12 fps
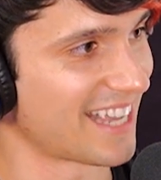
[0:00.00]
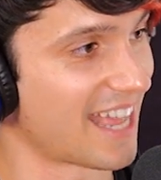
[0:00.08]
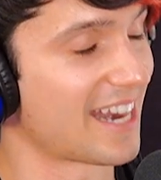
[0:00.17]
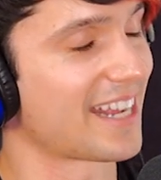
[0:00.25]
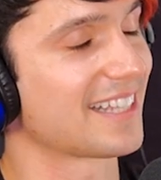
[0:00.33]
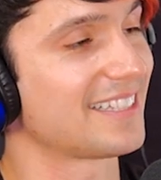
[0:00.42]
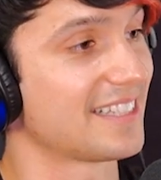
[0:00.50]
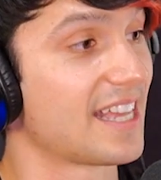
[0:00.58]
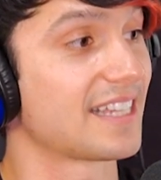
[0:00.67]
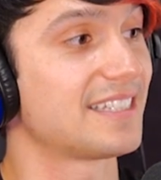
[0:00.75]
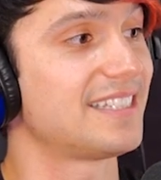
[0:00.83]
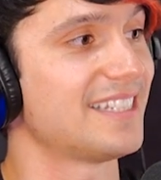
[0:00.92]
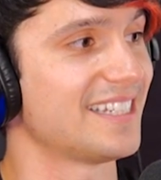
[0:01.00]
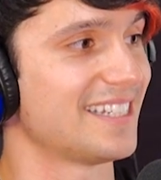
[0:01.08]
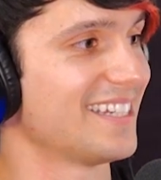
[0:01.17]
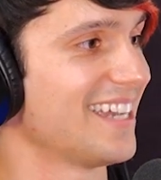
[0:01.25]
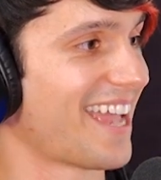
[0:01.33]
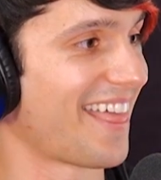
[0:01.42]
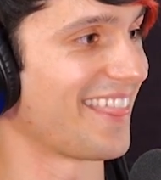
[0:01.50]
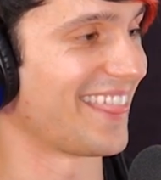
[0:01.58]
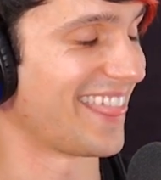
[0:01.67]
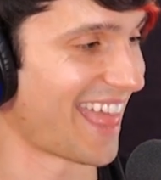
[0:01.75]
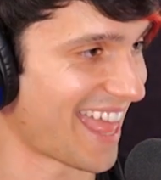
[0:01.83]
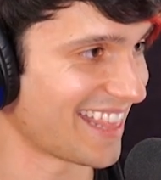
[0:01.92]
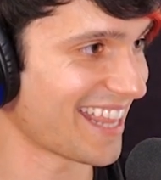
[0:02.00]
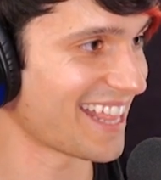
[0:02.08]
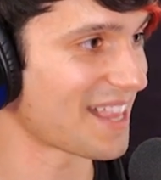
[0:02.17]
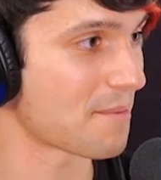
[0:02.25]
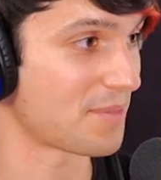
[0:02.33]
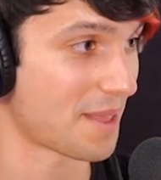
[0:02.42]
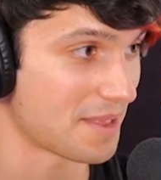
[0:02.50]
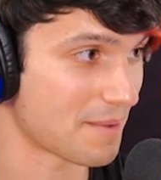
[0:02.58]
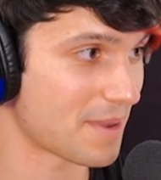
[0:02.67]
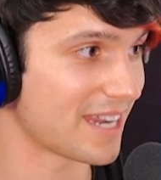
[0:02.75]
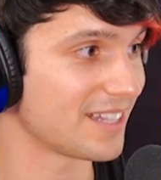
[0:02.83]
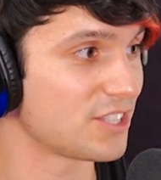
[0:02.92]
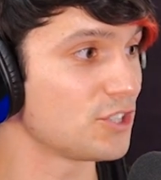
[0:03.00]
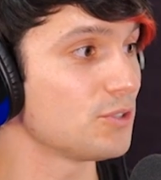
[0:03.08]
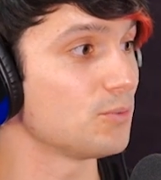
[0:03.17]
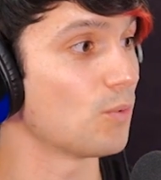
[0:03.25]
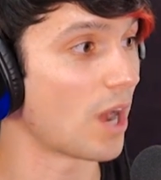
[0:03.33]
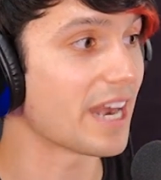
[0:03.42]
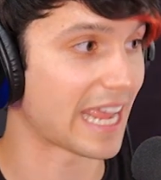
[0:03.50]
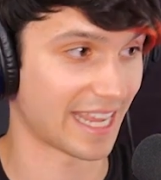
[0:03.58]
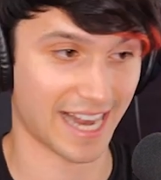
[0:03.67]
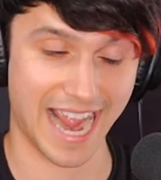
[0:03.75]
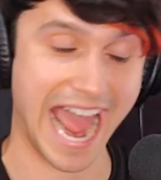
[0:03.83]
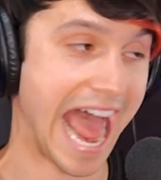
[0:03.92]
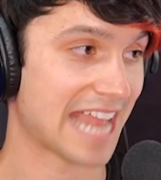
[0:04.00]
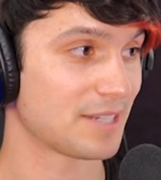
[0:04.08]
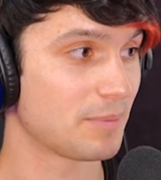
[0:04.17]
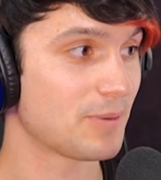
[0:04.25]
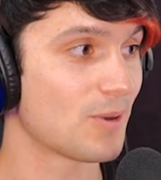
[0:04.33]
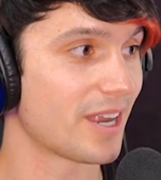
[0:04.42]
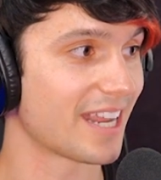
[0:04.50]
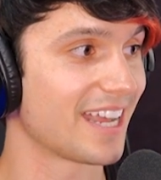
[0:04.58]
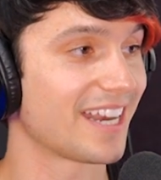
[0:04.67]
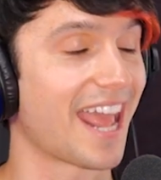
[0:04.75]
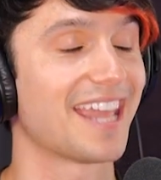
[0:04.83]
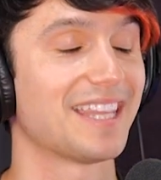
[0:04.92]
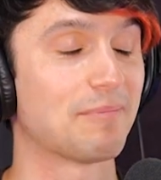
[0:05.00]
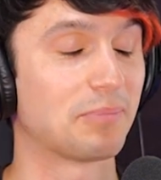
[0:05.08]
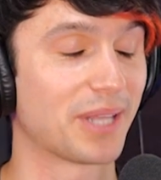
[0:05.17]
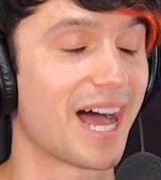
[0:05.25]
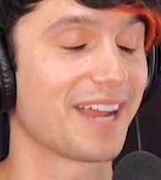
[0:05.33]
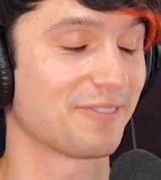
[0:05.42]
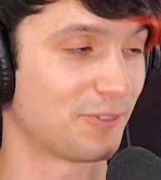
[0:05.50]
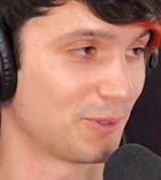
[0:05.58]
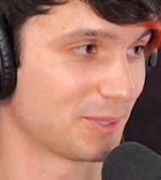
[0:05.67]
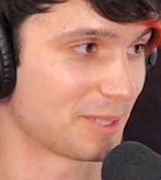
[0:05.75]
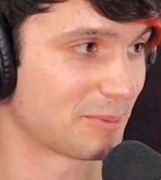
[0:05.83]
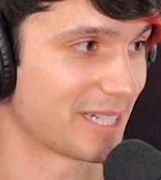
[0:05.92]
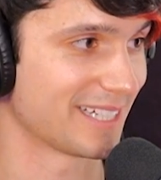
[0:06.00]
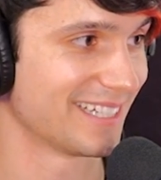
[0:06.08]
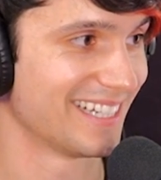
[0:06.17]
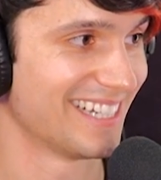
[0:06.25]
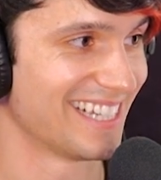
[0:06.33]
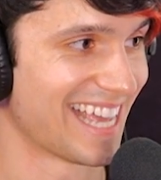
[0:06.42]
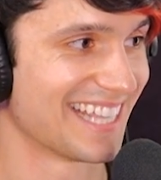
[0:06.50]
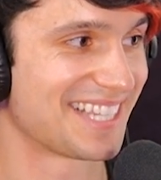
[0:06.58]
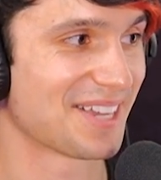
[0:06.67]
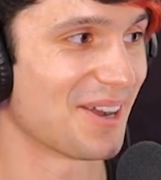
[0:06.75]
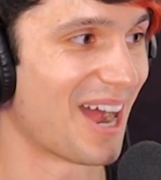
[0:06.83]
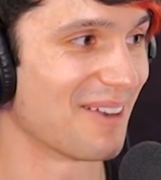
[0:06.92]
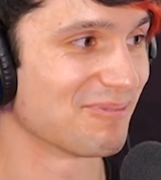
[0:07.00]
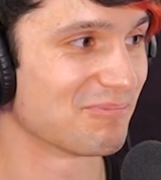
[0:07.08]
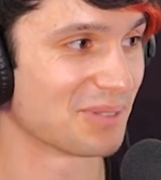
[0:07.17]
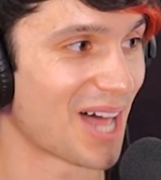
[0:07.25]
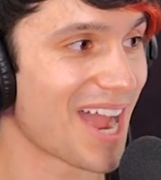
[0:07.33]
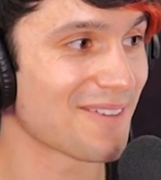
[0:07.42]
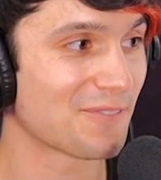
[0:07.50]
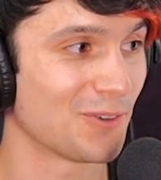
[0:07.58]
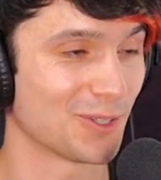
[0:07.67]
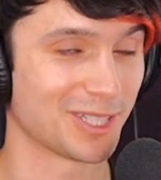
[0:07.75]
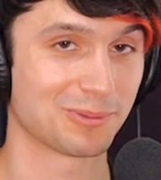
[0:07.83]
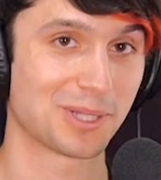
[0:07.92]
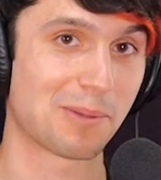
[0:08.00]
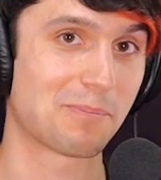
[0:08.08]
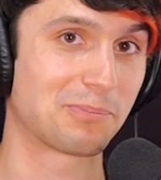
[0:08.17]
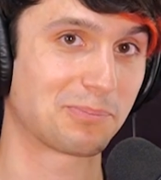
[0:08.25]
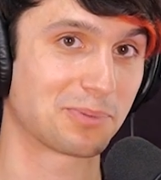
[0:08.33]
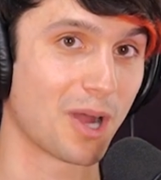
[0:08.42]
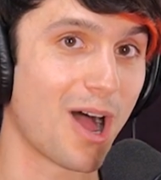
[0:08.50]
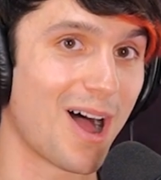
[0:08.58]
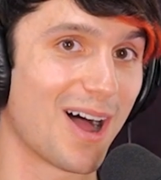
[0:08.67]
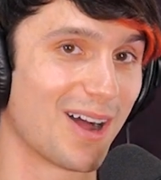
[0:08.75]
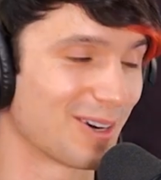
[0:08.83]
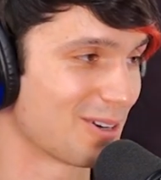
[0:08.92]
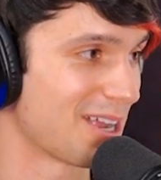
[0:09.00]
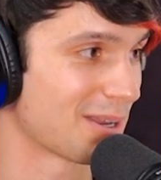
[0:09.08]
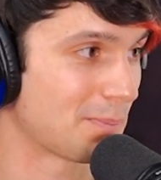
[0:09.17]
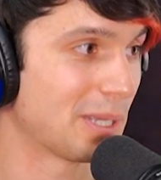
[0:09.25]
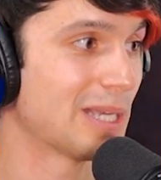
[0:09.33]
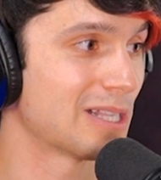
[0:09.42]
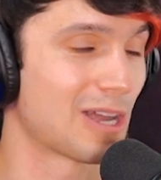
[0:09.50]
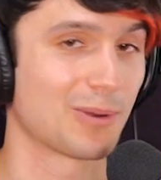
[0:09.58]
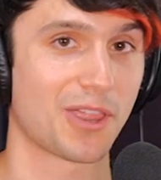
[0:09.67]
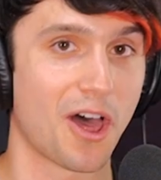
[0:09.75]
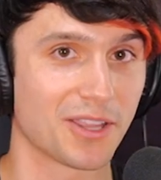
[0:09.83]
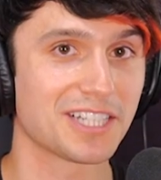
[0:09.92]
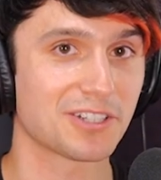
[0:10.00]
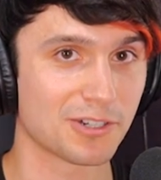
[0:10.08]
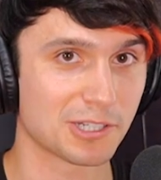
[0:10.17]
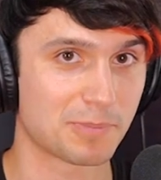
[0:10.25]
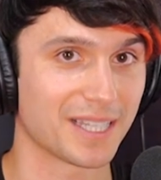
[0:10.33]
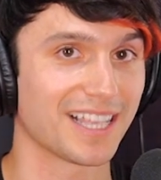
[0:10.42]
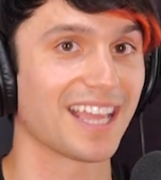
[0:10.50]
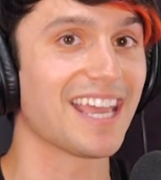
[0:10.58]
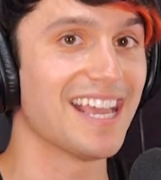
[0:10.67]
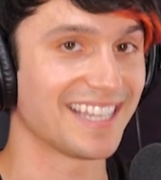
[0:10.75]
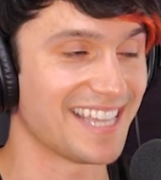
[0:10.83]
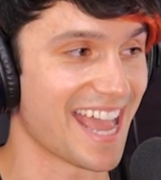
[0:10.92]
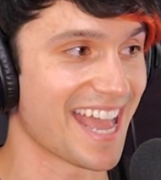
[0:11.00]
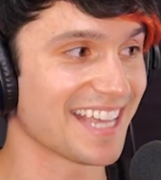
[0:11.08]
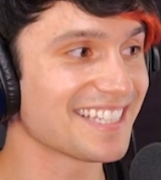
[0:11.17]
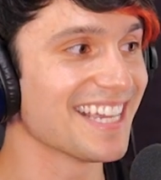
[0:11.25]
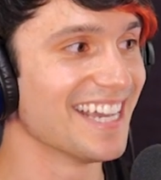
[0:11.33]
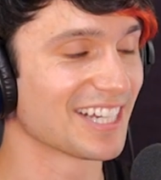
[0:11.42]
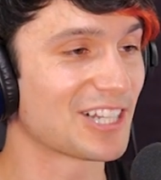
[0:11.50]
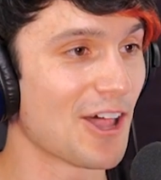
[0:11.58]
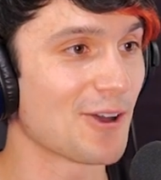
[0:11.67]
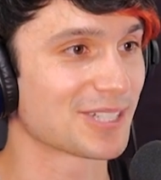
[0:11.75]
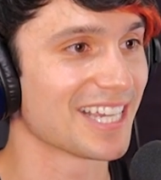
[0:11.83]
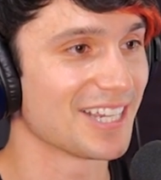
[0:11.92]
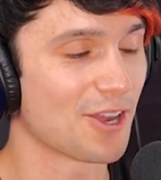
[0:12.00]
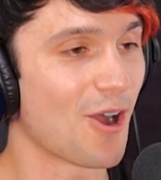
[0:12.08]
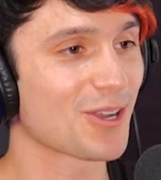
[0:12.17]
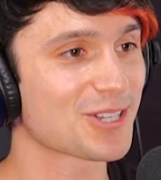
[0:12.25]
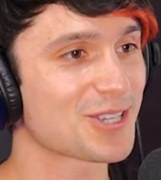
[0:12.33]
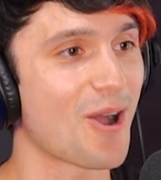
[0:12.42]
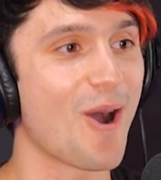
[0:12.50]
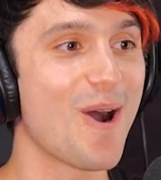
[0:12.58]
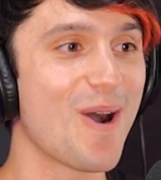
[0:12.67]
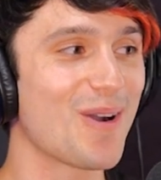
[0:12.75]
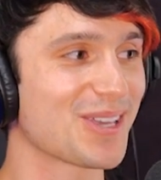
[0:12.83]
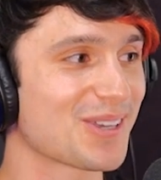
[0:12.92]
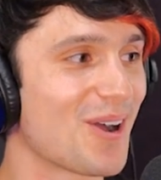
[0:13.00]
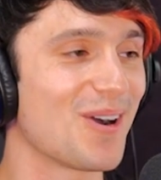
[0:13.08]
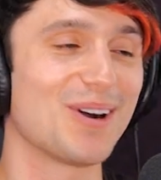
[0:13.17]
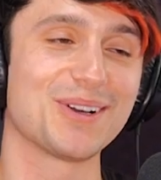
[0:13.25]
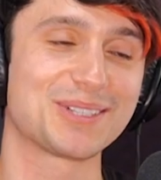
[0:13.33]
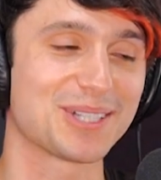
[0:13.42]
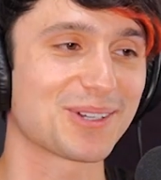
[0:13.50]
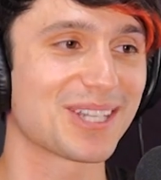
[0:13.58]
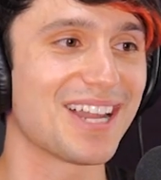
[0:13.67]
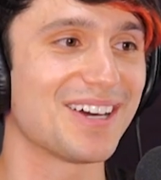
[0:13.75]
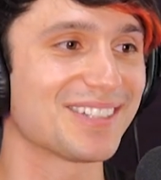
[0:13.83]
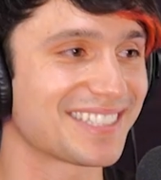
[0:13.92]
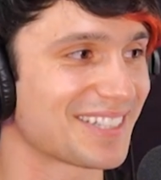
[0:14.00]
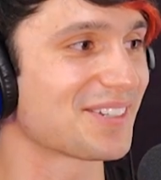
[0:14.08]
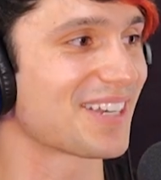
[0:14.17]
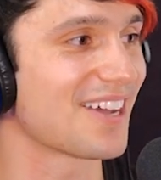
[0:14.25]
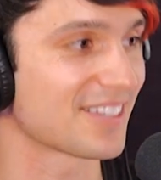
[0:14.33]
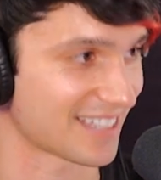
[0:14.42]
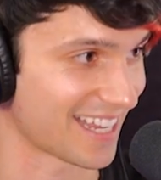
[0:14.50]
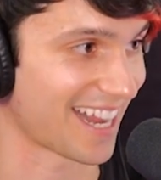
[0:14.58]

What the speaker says: And I got to like see. Then they made it to do 1 hand. I had to be 1 hand, and they blindfolded me. And so I'm blindfolded with a bra around a pillow with all these girls being like, "Yes, close. Oh, you're so close, so close."